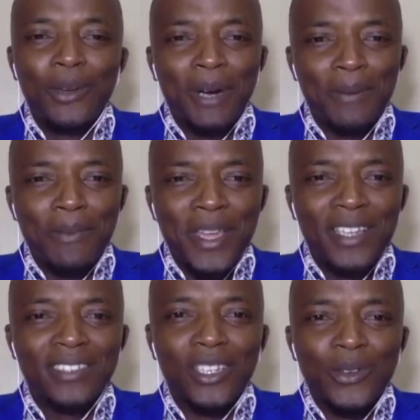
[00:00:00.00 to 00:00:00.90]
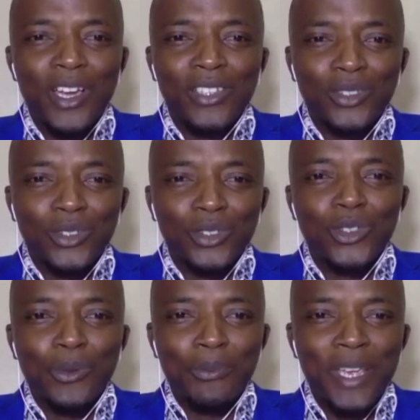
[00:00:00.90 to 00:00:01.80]
human beings and we are
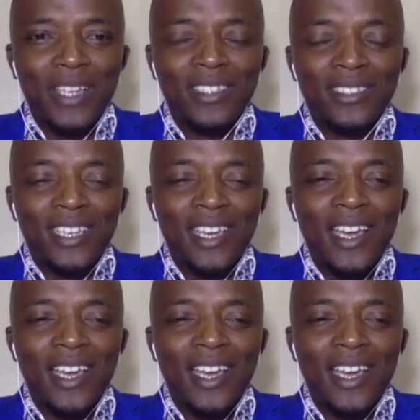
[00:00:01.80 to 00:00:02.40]
social beings,